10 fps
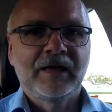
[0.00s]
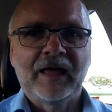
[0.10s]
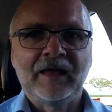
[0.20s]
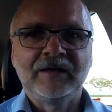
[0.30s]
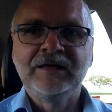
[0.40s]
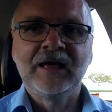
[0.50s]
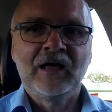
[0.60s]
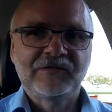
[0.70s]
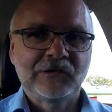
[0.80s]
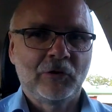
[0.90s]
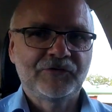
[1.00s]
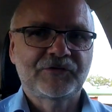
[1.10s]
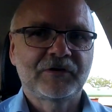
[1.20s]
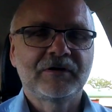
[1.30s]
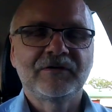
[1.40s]
and he has
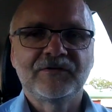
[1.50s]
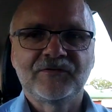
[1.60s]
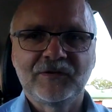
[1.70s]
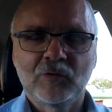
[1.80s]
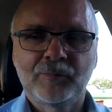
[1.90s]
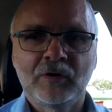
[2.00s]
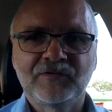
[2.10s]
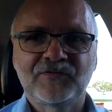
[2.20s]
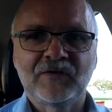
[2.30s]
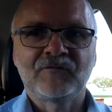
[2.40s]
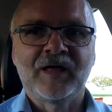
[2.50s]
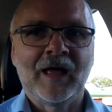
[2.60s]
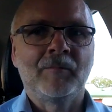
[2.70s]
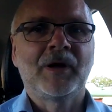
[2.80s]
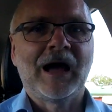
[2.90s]
lost 0.7
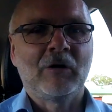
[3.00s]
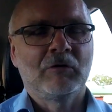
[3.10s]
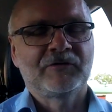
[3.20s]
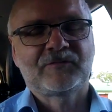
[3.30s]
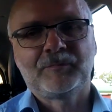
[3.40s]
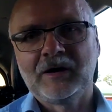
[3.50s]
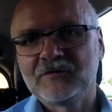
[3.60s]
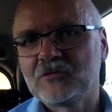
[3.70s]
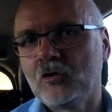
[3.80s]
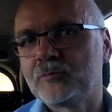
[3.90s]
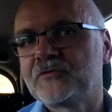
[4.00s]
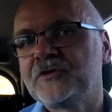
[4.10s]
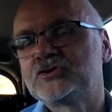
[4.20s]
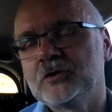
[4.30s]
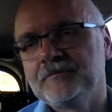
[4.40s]
ampere hours by this whole
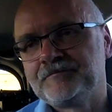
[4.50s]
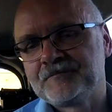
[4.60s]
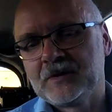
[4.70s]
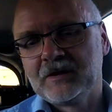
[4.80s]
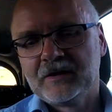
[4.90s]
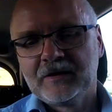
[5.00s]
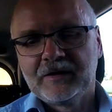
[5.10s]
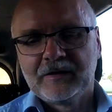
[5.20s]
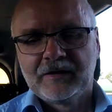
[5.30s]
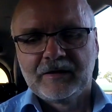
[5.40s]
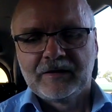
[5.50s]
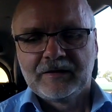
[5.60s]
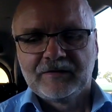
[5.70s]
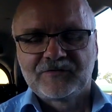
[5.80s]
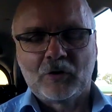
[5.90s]
procedure.
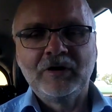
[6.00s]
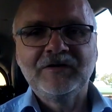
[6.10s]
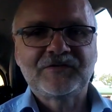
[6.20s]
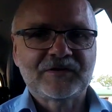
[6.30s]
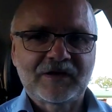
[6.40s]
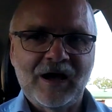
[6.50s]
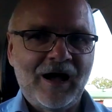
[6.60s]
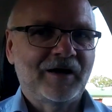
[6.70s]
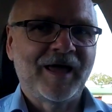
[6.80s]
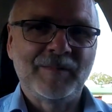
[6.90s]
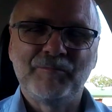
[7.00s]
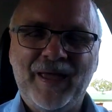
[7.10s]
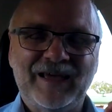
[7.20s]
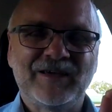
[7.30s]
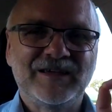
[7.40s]
So his car came
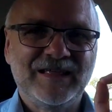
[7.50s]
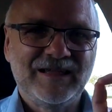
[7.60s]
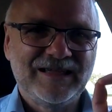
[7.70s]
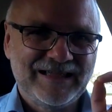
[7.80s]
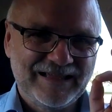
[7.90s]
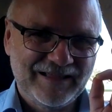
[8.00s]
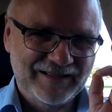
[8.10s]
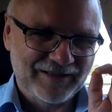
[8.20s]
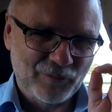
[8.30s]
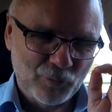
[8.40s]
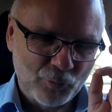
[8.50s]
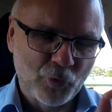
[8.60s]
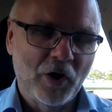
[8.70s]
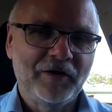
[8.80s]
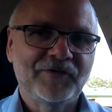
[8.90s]
back
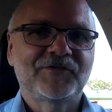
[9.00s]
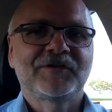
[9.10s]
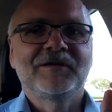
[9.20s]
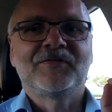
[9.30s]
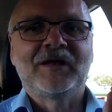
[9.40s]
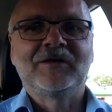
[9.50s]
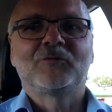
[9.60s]
worse than it